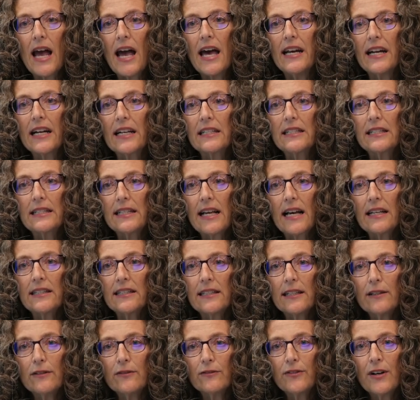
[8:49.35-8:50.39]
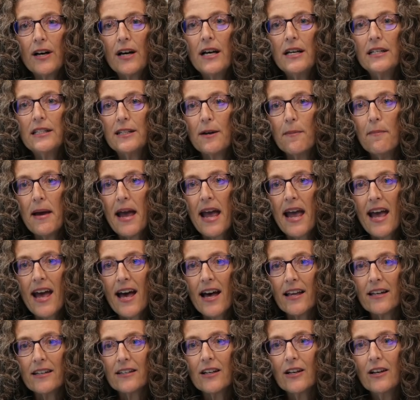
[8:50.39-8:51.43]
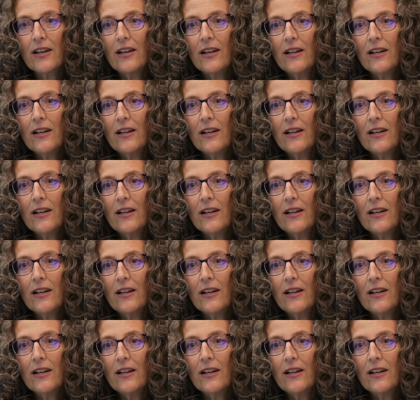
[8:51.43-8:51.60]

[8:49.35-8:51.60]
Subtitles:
an excessive demand